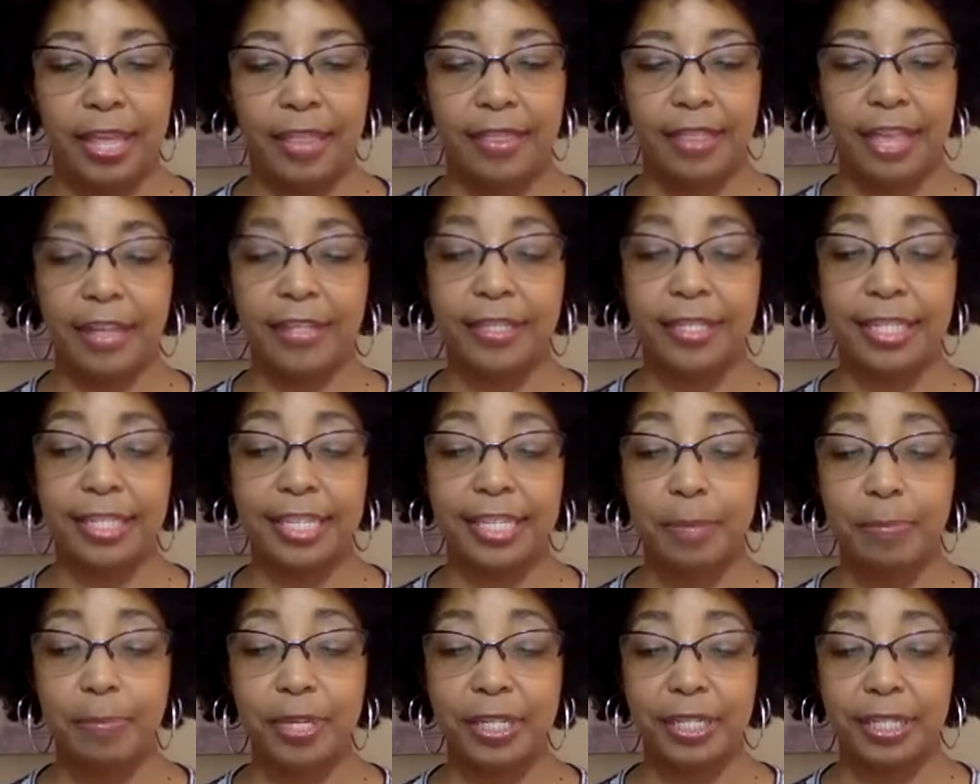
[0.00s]
Thou
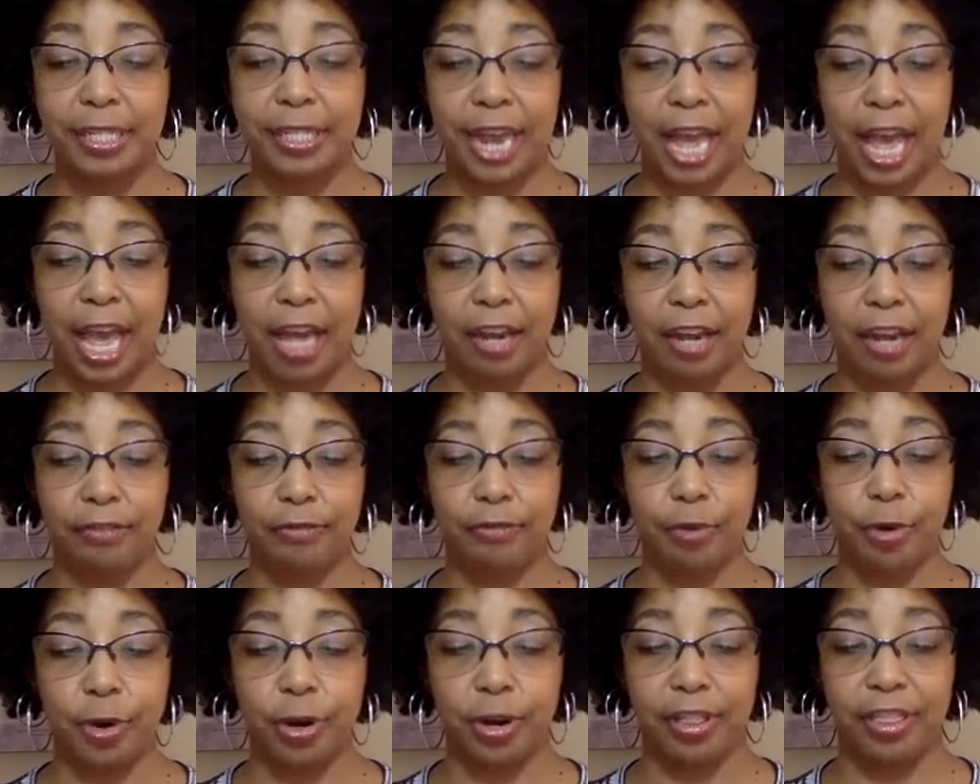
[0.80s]
sleepest not,
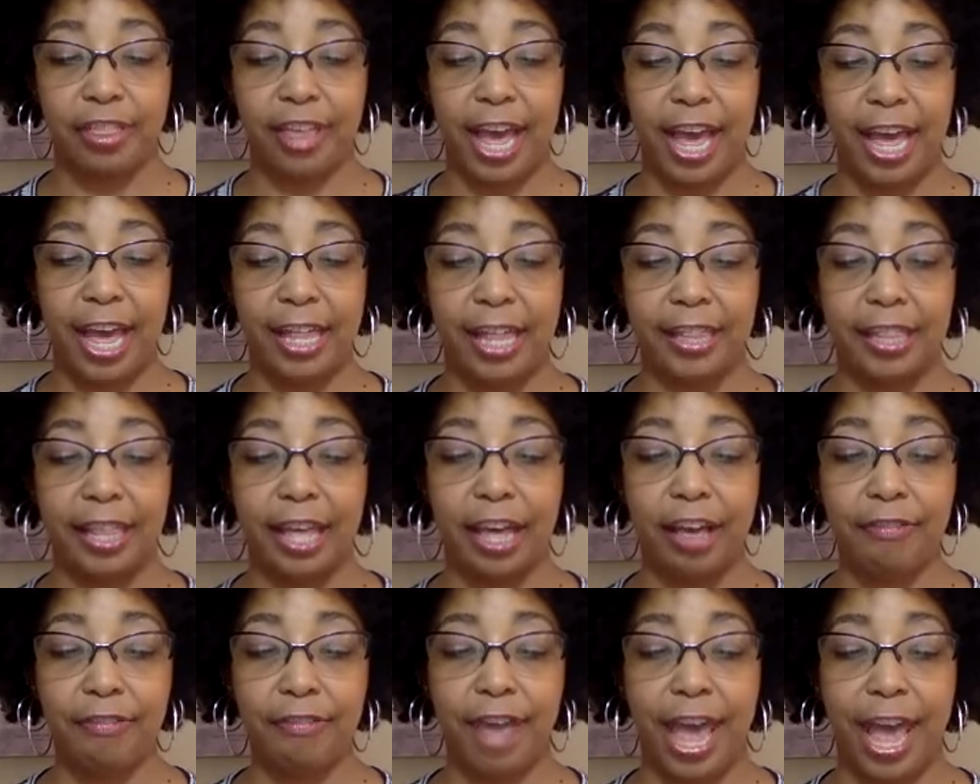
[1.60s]
for thy love